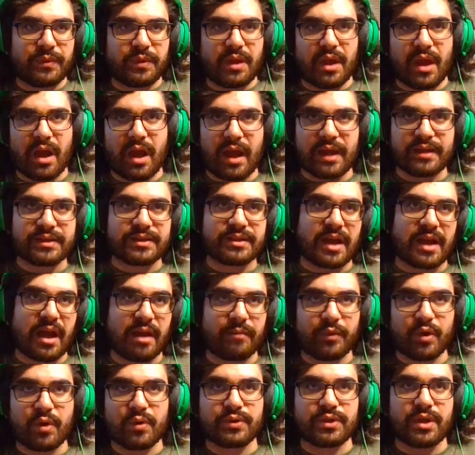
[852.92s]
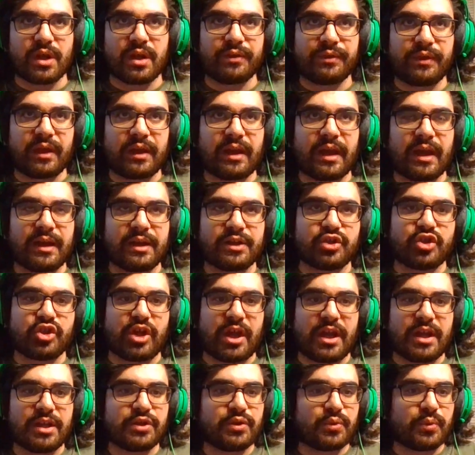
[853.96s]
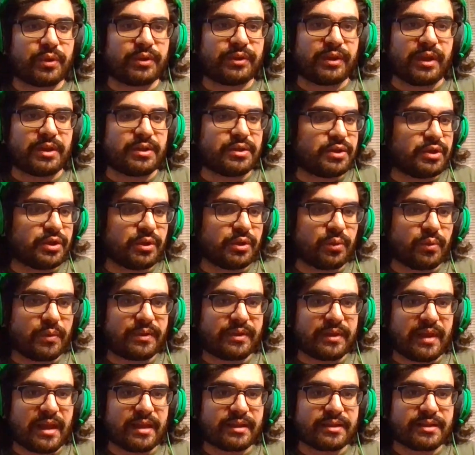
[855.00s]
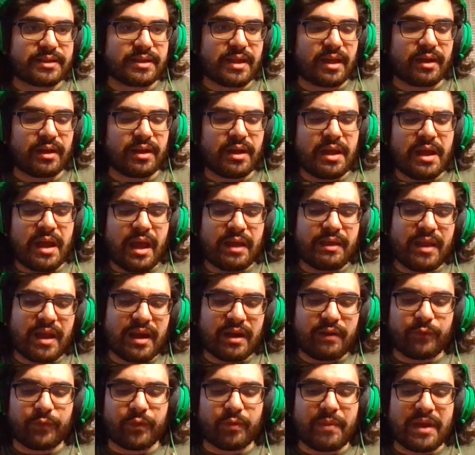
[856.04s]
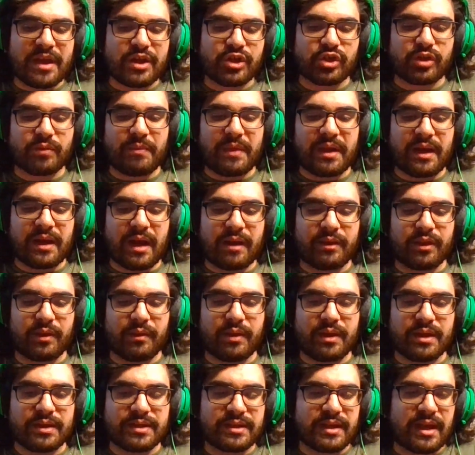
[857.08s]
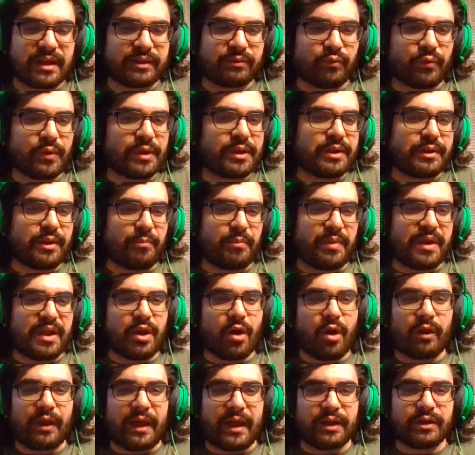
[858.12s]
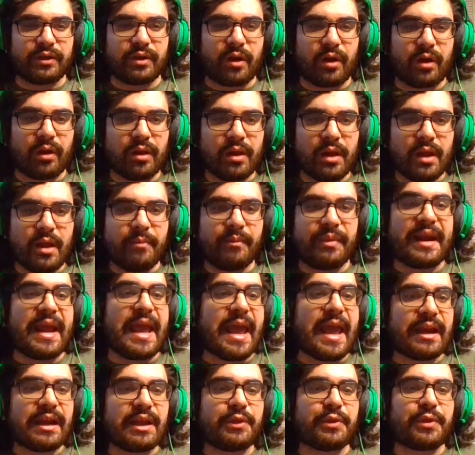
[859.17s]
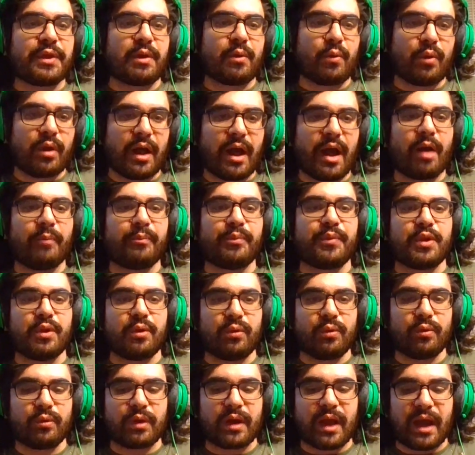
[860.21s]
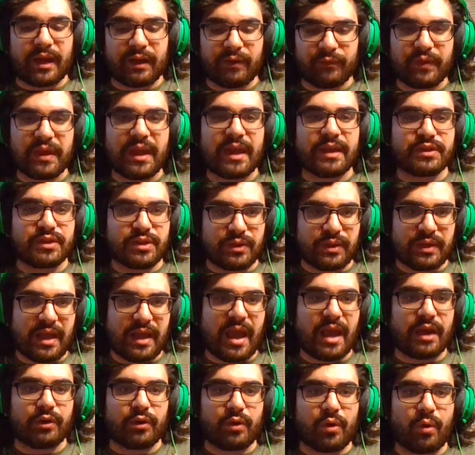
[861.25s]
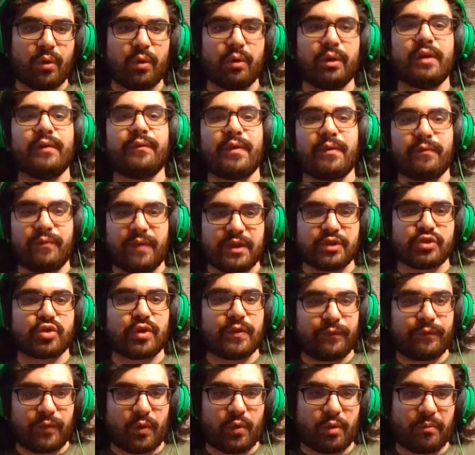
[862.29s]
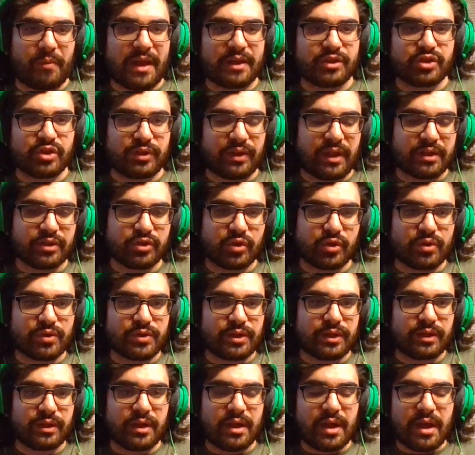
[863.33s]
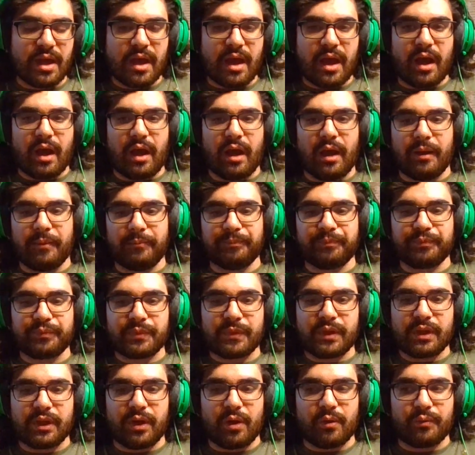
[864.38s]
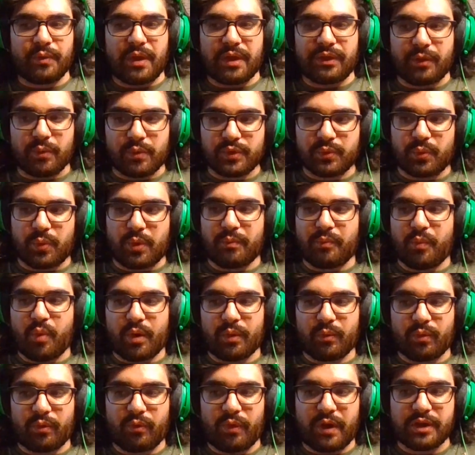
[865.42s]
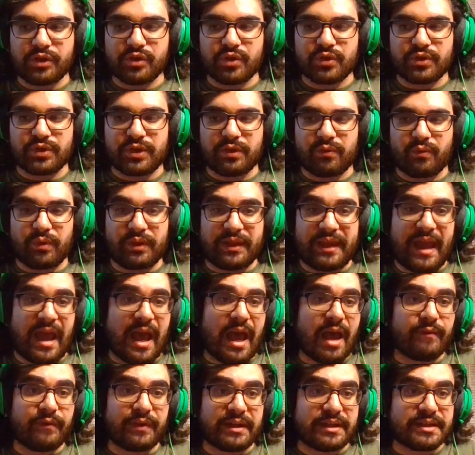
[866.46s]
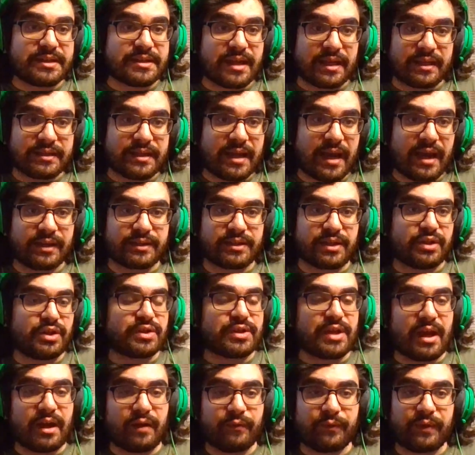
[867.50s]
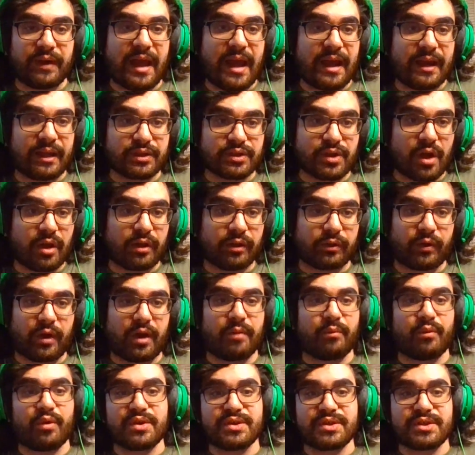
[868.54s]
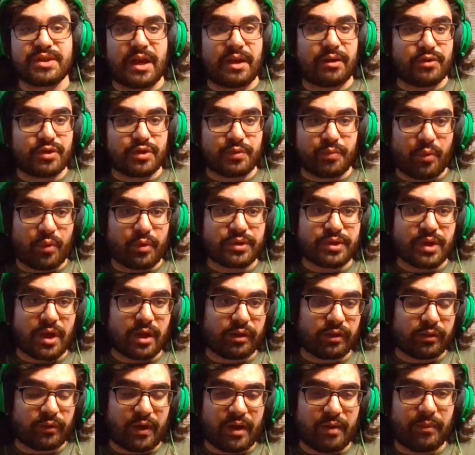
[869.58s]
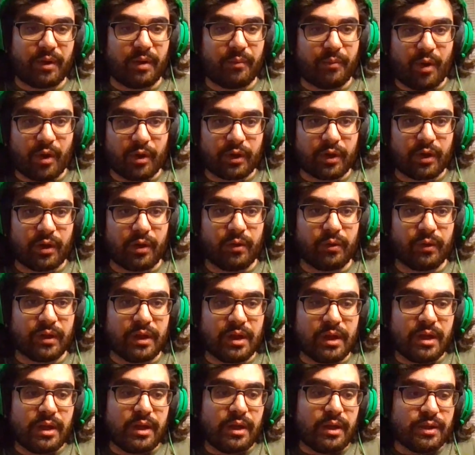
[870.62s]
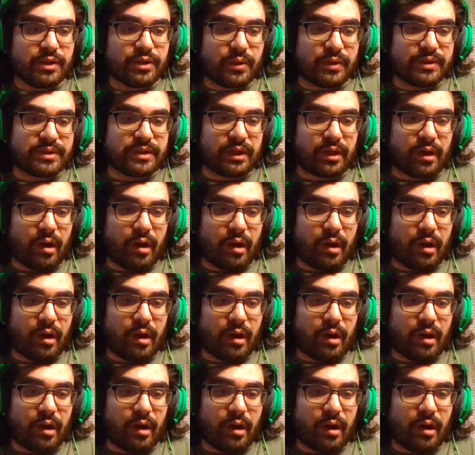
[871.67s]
as time goes on, they kind of change what they do with that set. And that information is not really the be all end all, but anything will help you kind of get to the end goal of eventually photo matching that jersey. There was one point where Rangers didn't really have any set tags. They just had a Fanatics hologram or a Steiner Sports hologram and a barcode. So it's like,